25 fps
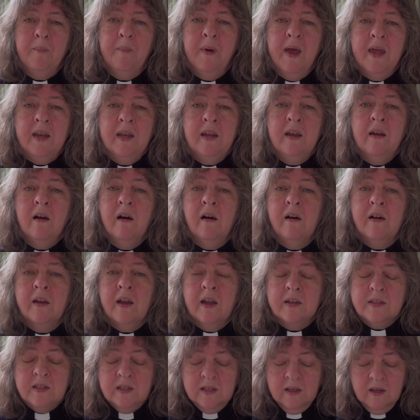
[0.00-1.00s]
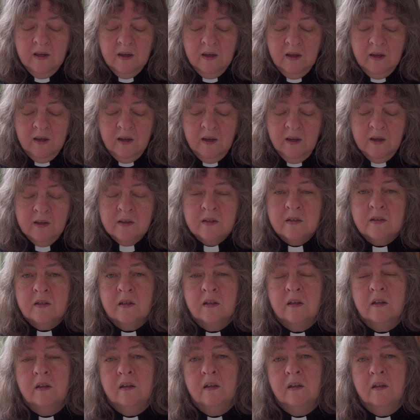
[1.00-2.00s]
many are getting hurt
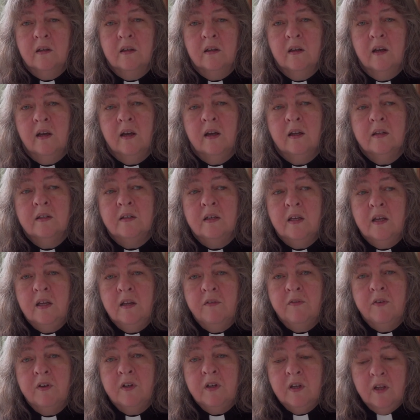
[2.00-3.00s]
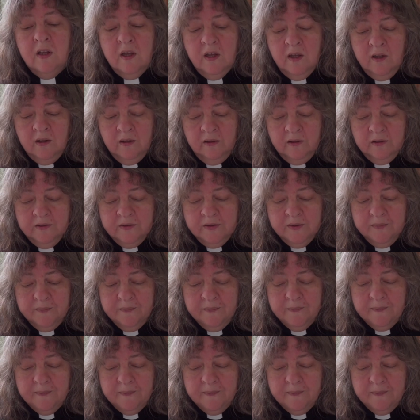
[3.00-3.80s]
and even killed.